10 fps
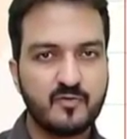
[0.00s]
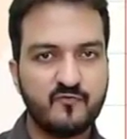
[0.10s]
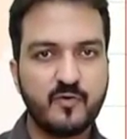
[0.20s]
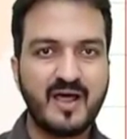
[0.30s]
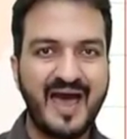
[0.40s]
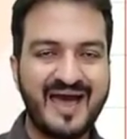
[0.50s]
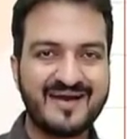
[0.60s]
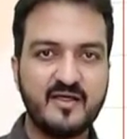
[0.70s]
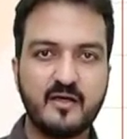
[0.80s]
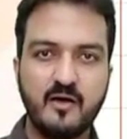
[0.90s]
for
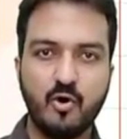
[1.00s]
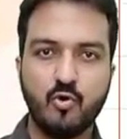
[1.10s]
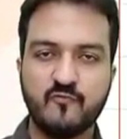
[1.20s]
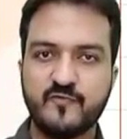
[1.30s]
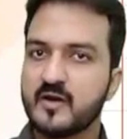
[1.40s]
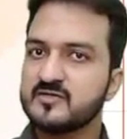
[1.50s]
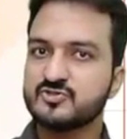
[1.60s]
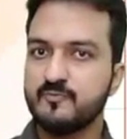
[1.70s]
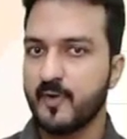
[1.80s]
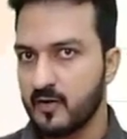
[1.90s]
adding overheads to
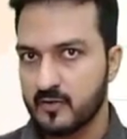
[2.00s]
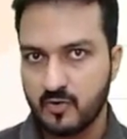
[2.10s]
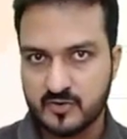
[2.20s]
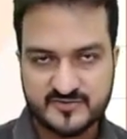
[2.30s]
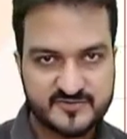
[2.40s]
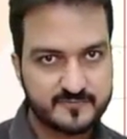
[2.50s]
product cost.